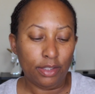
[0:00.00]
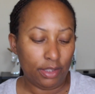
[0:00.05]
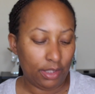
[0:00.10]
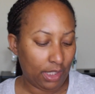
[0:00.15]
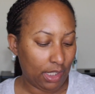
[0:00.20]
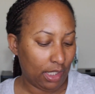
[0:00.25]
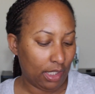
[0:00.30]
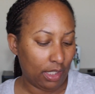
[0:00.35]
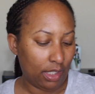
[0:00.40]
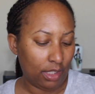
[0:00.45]

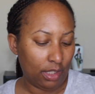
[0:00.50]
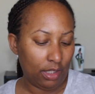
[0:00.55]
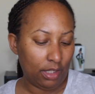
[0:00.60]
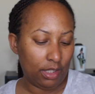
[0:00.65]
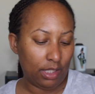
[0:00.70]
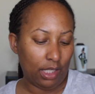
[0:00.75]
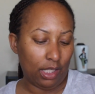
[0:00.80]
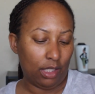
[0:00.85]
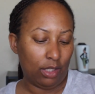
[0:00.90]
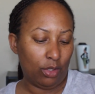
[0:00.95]
10
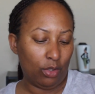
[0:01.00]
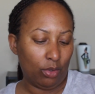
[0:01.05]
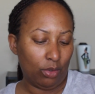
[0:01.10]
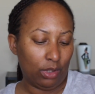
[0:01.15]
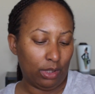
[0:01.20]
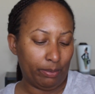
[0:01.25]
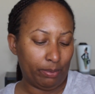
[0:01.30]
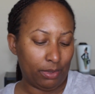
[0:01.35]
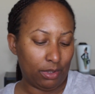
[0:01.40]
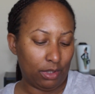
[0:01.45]

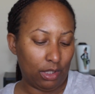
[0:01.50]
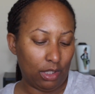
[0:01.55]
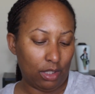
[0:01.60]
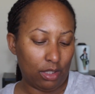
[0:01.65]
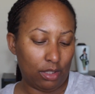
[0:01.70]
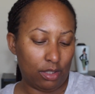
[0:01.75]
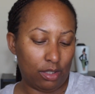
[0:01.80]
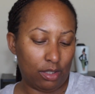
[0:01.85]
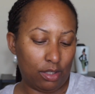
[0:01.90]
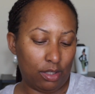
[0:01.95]
nude
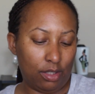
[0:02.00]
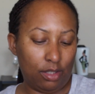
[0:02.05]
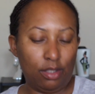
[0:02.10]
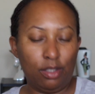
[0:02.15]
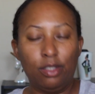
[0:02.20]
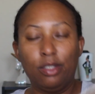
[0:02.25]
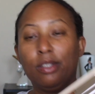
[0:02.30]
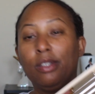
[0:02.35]
lipsticks.